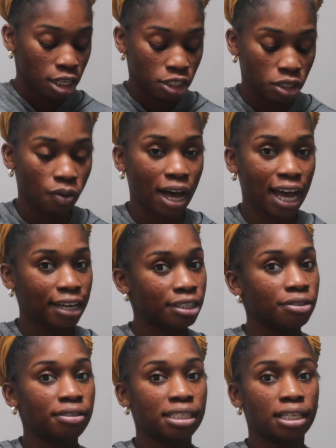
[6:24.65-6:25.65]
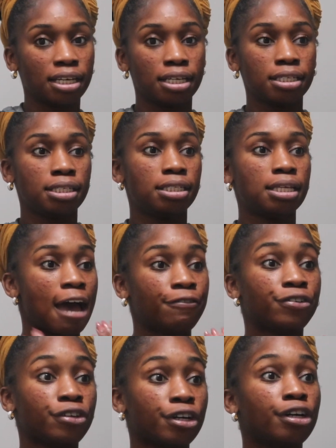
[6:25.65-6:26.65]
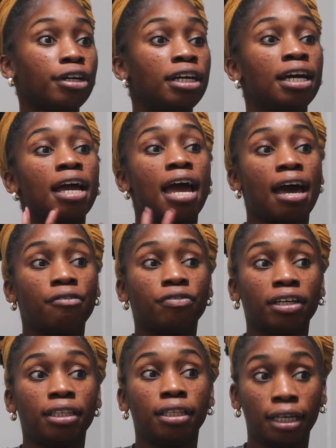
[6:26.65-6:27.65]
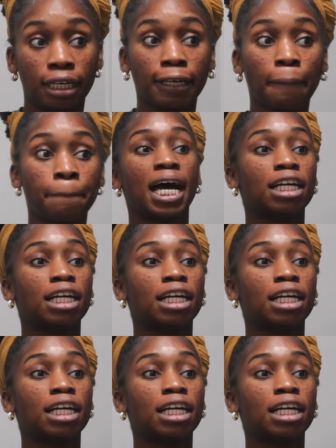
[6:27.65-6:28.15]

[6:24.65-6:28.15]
So I use this after everything.